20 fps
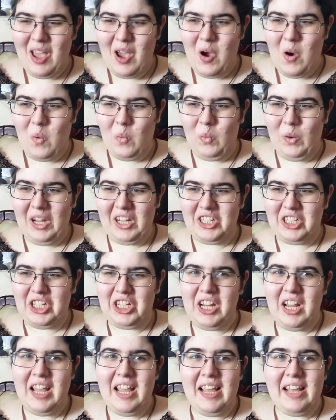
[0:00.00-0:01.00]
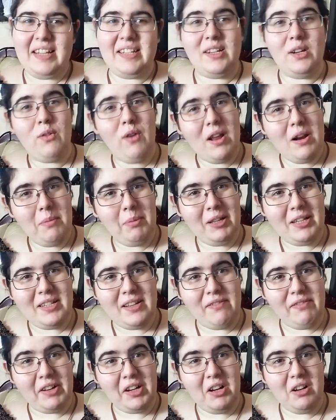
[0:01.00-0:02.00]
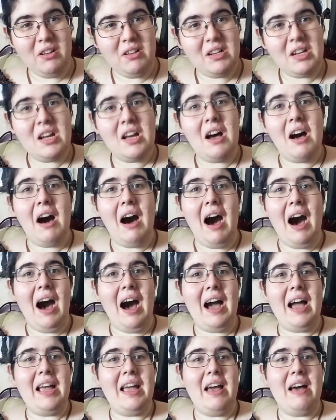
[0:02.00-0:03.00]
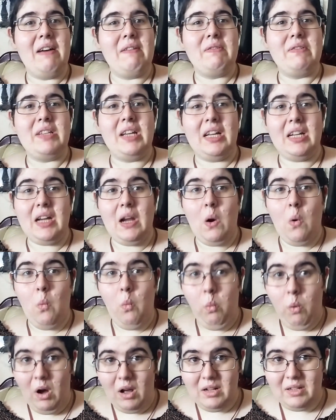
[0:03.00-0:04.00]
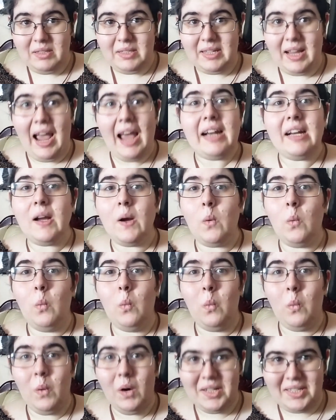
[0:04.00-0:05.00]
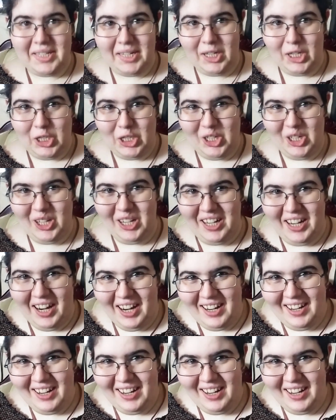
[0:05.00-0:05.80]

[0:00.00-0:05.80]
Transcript: which is incredibly difficult. I have done it once and it wasn't good.